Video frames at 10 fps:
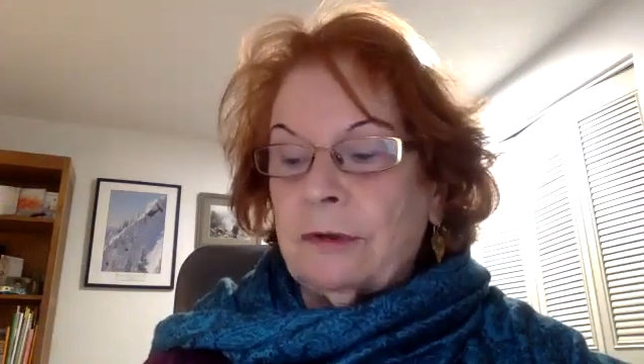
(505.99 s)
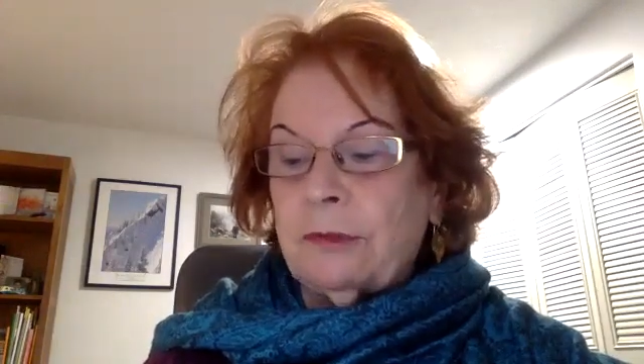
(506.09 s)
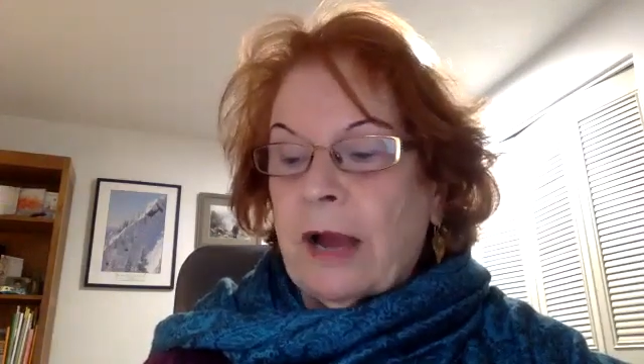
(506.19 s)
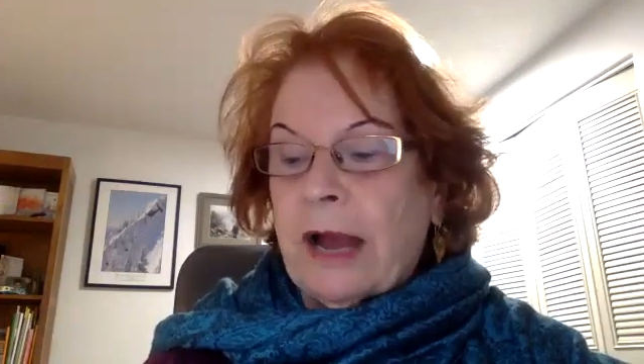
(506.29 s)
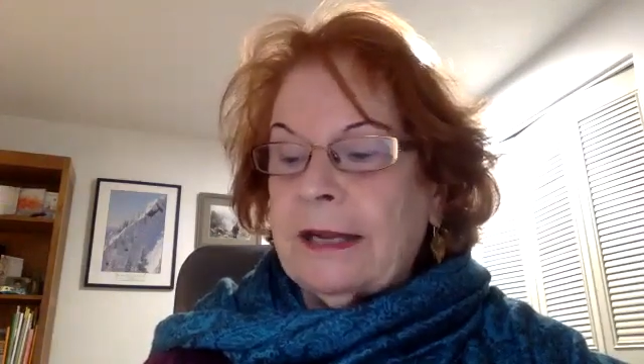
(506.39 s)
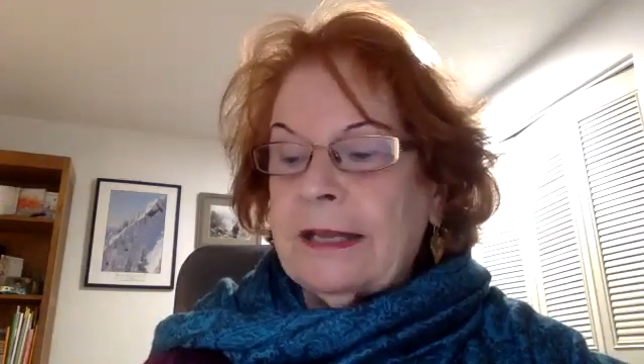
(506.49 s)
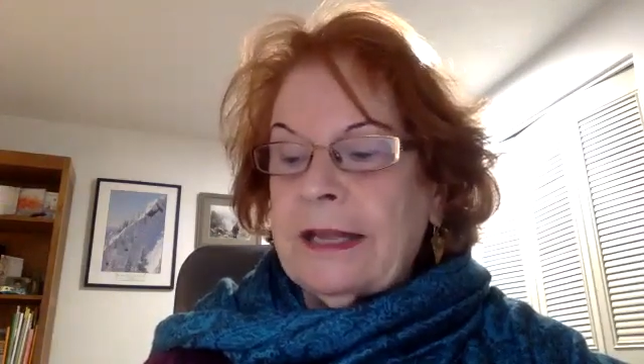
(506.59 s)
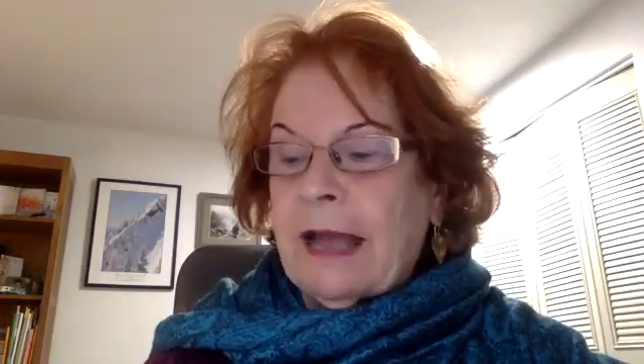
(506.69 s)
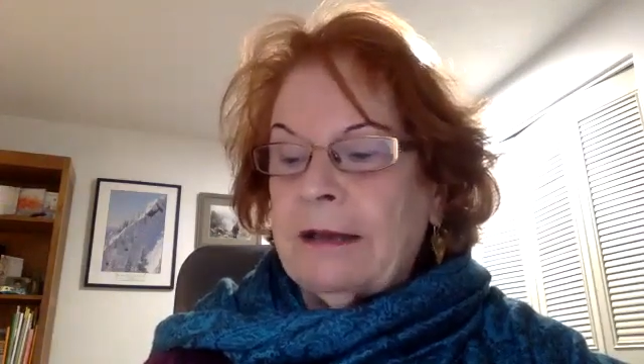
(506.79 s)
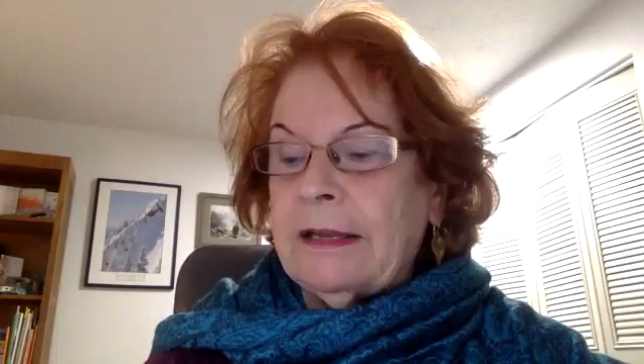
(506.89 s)
Riley
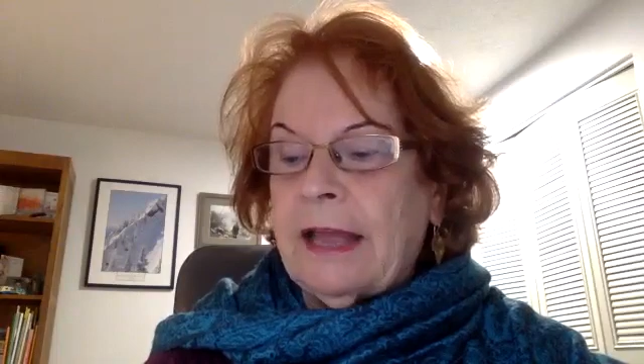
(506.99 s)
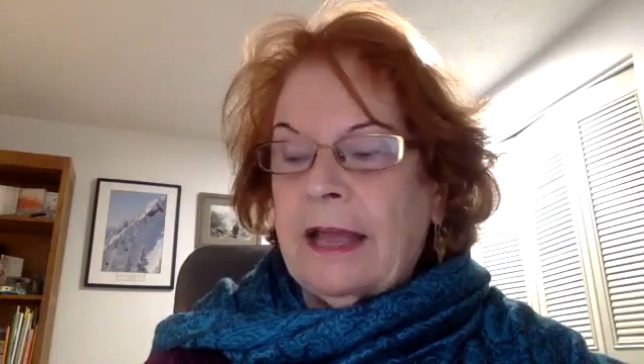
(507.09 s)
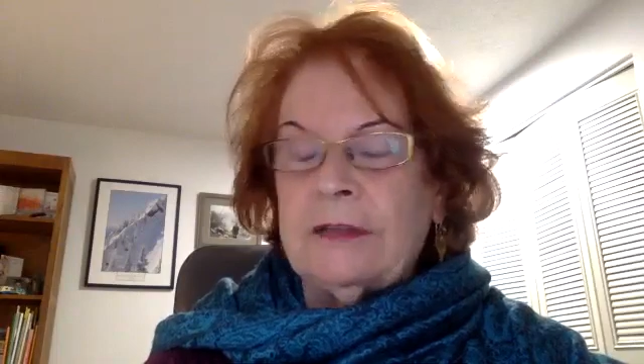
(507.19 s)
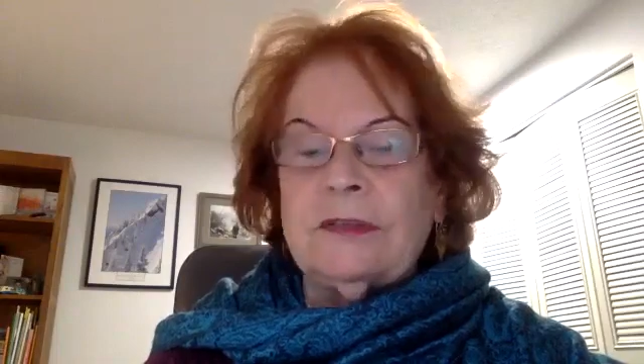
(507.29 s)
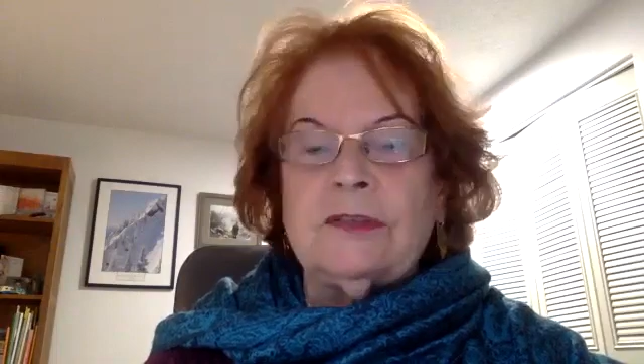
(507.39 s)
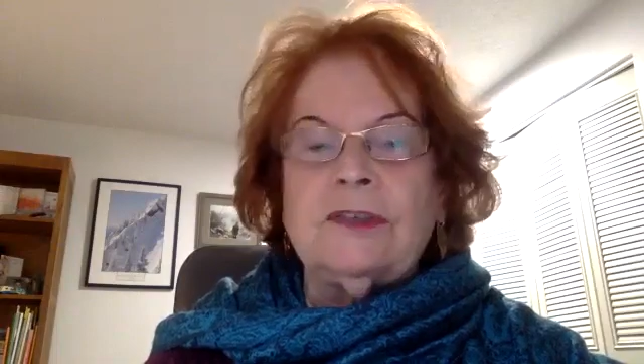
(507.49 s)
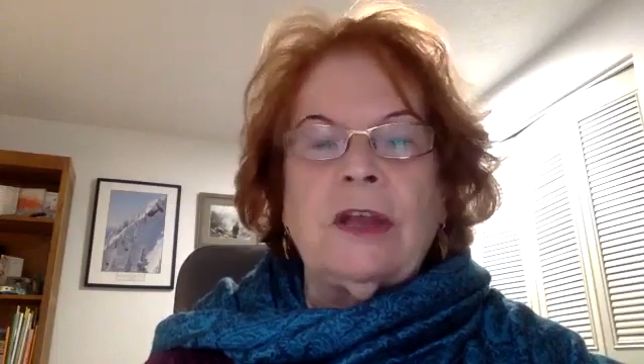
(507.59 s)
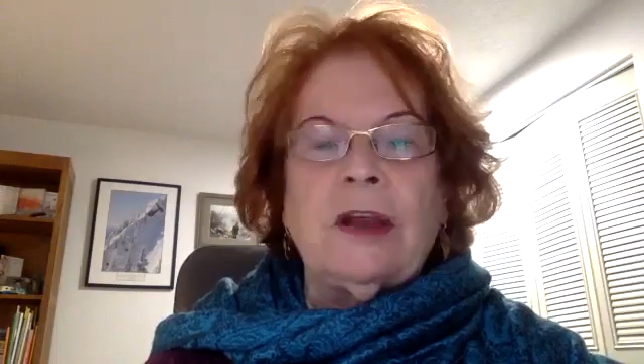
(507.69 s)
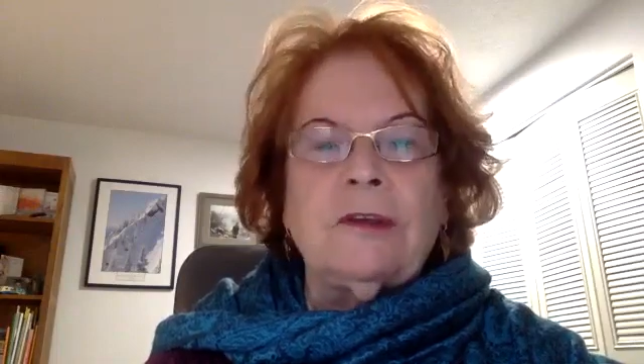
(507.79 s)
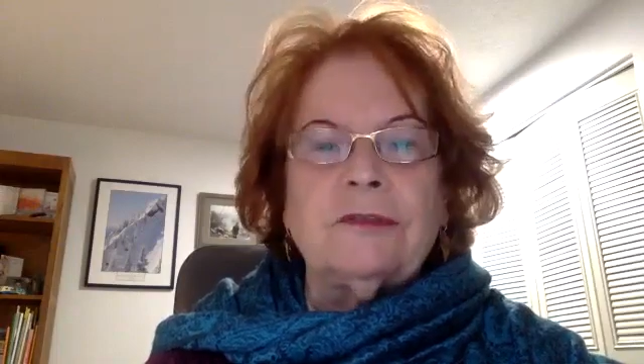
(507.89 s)
County, Kansas
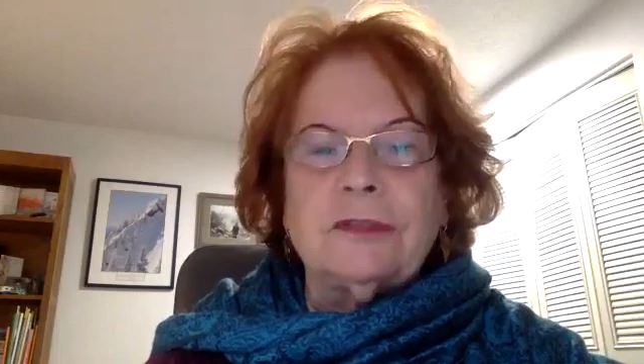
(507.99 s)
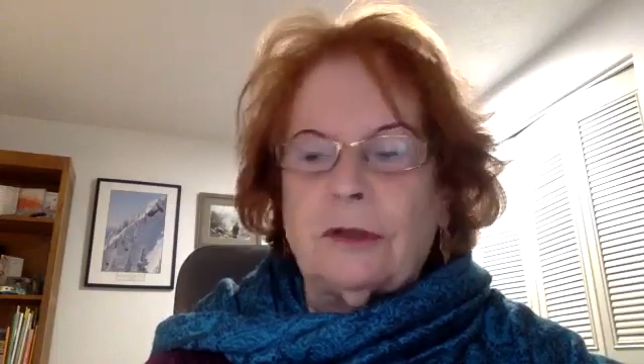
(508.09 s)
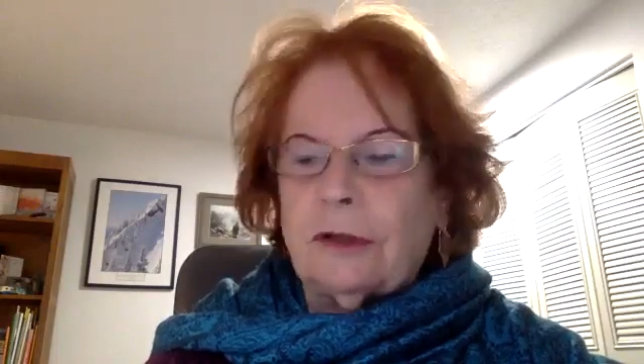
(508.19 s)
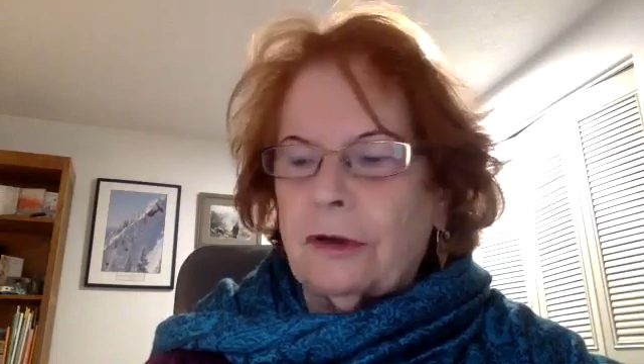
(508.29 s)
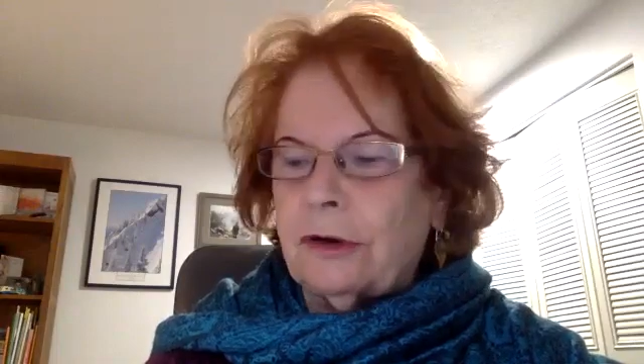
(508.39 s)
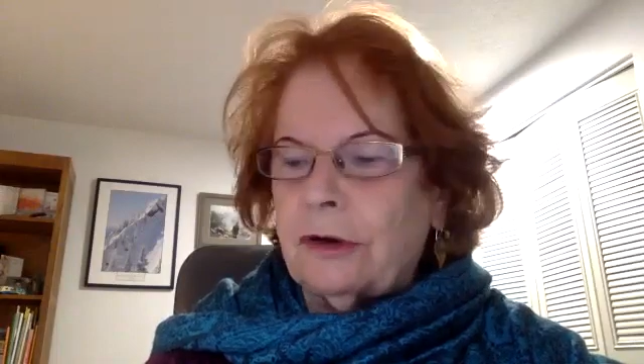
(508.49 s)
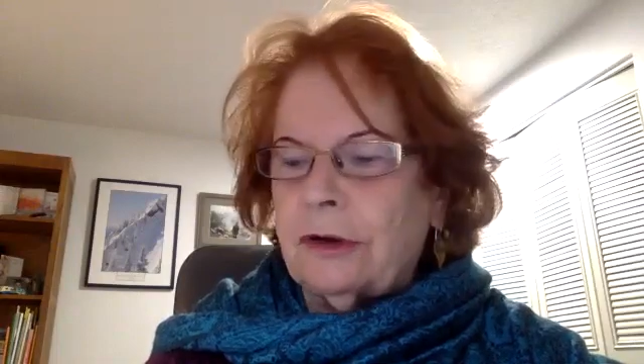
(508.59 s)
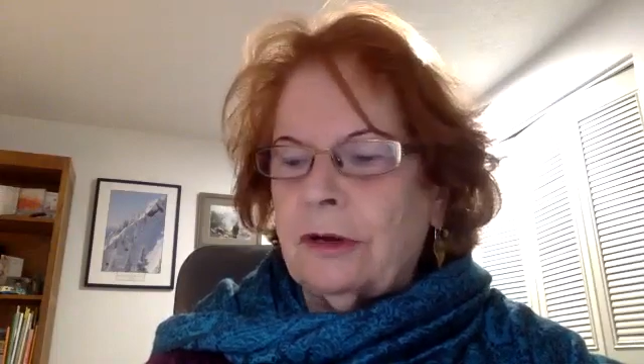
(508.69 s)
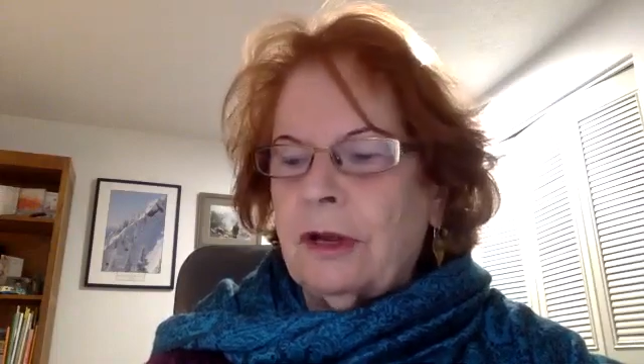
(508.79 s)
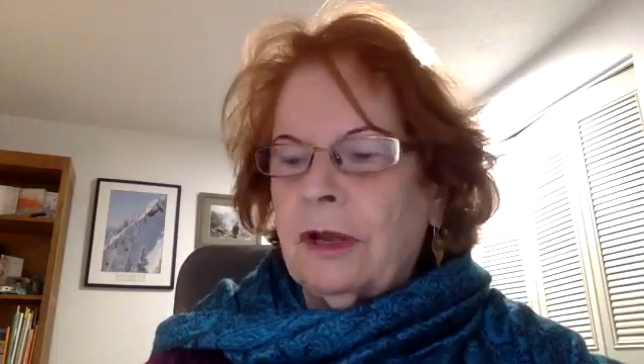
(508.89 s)
sheriff's clerk,
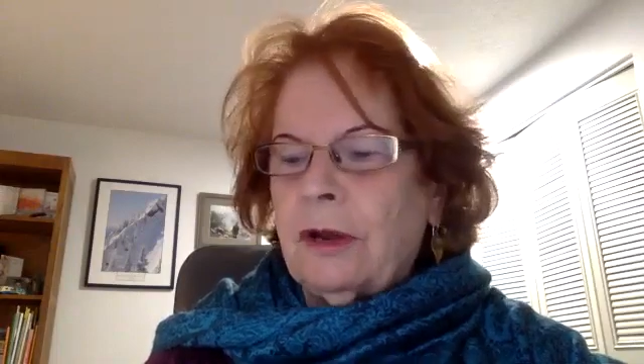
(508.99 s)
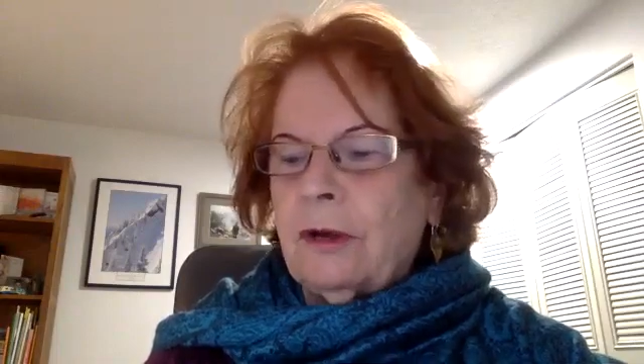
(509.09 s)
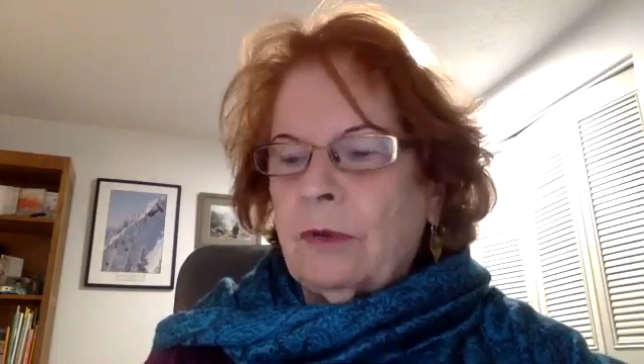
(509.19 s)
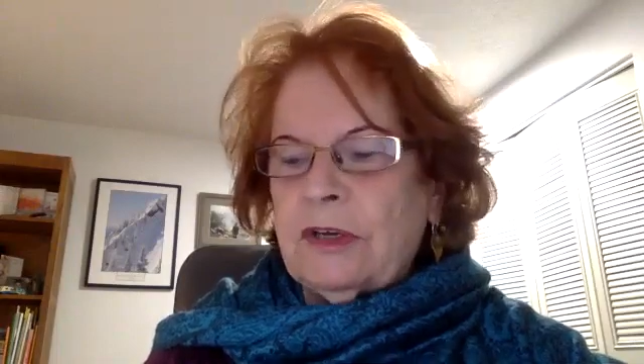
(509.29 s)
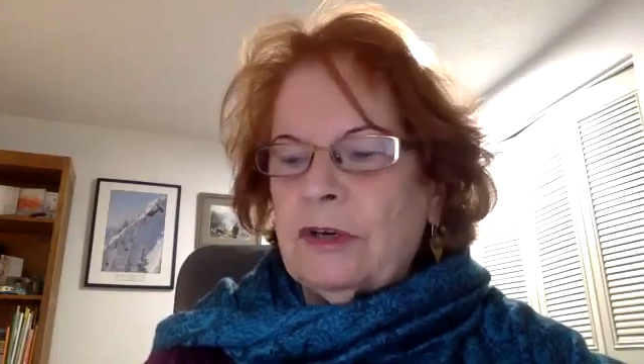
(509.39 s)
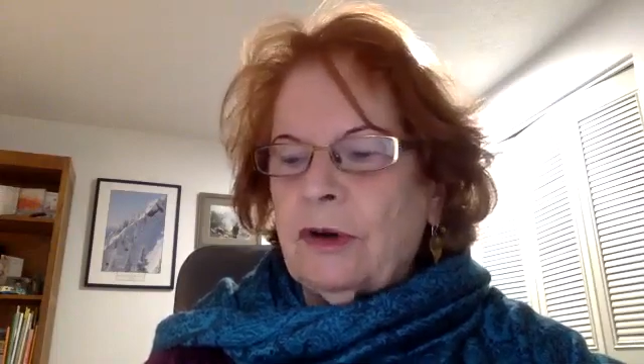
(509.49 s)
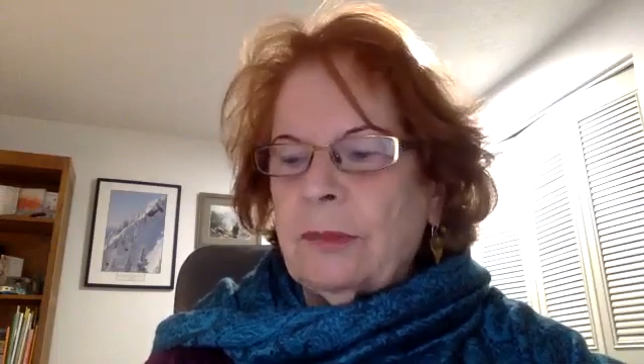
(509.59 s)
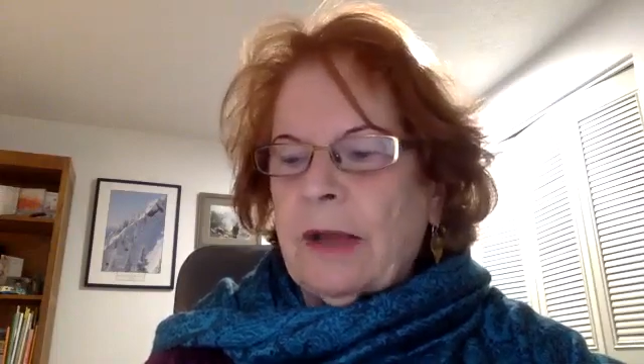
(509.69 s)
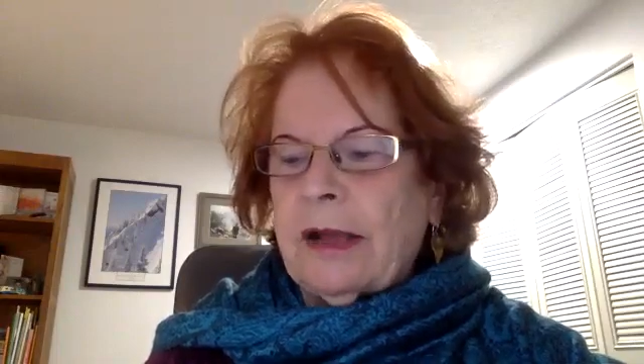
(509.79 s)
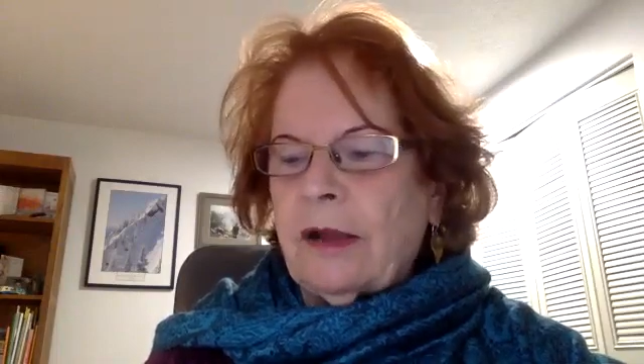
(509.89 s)
returned
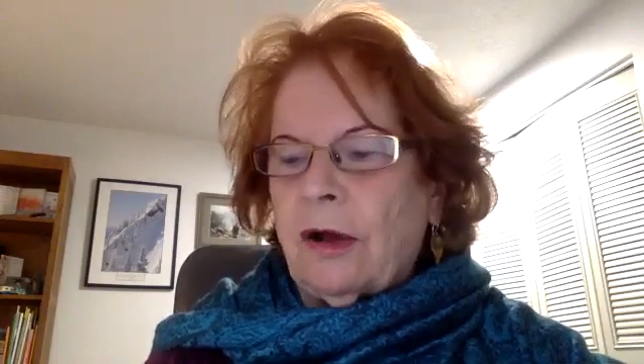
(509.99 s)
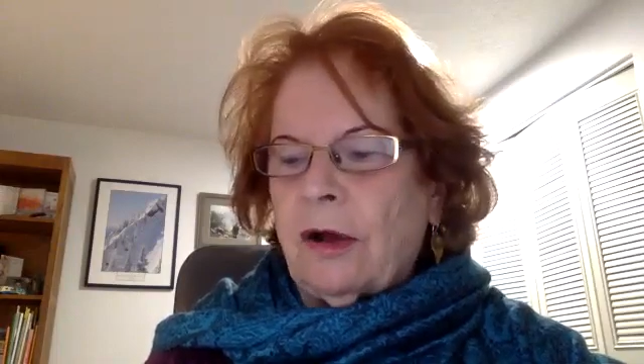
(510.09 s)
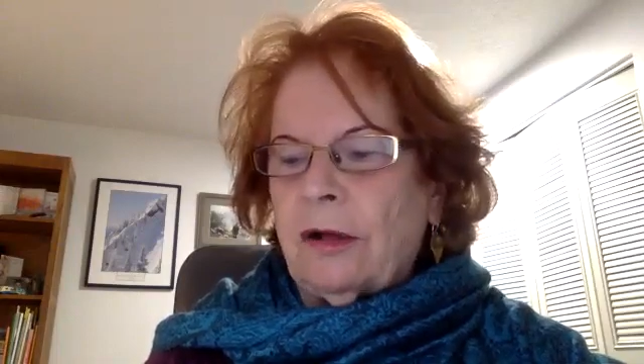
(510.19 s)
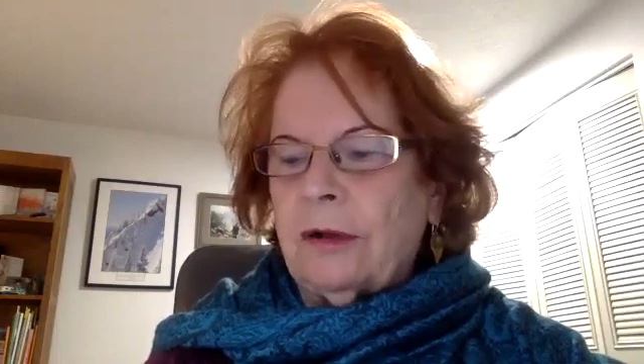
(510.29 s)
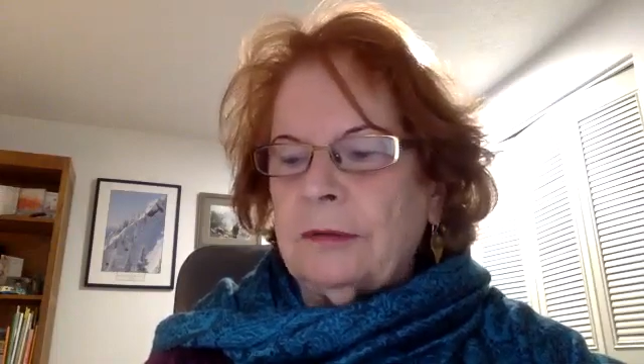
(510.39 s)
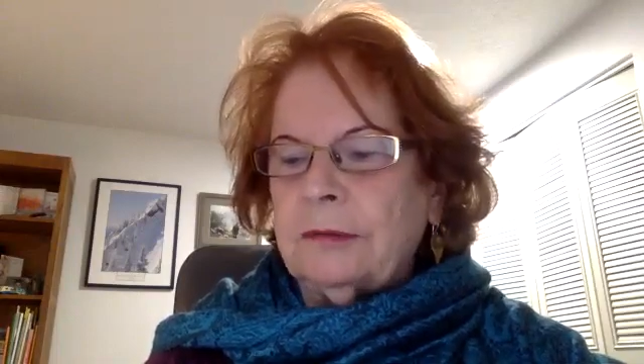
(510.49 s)
my call.